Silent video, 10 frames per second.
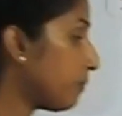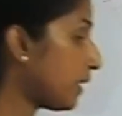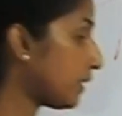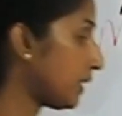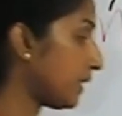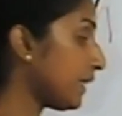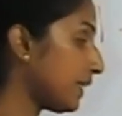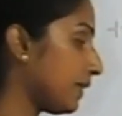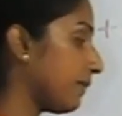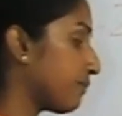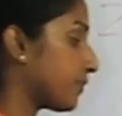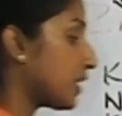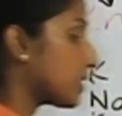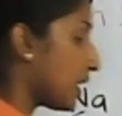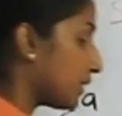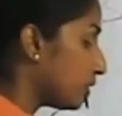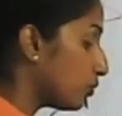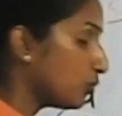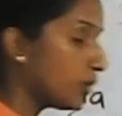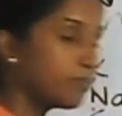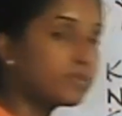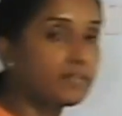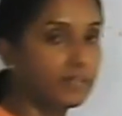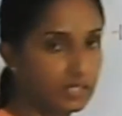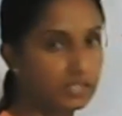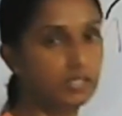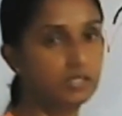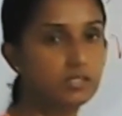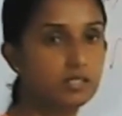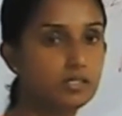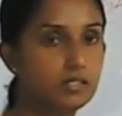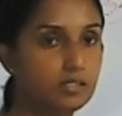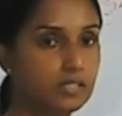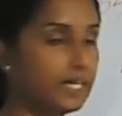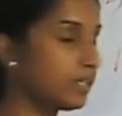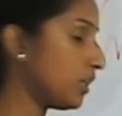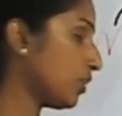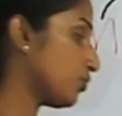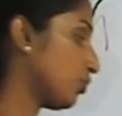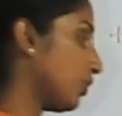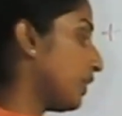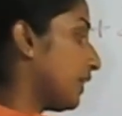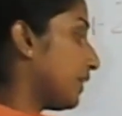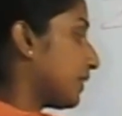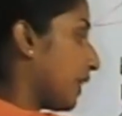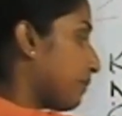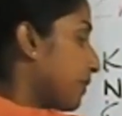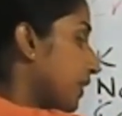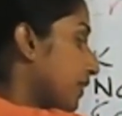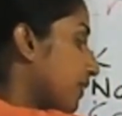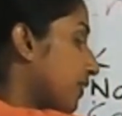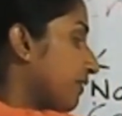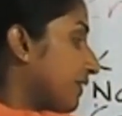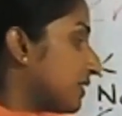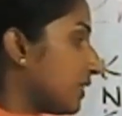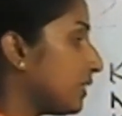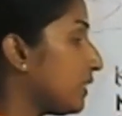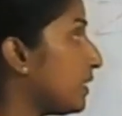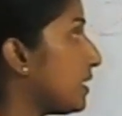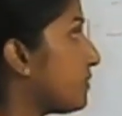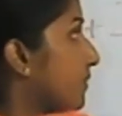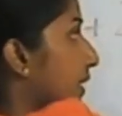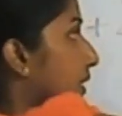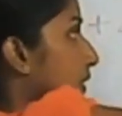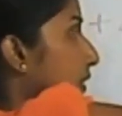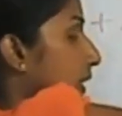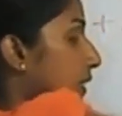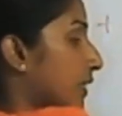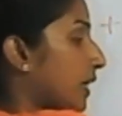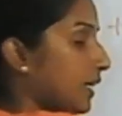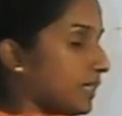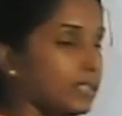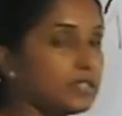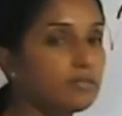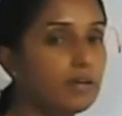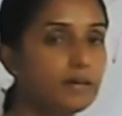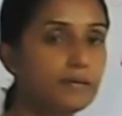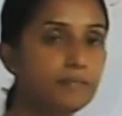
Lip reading: But here, these are the two observations. Right? So it can be given a question in this way, right? Regarding this one.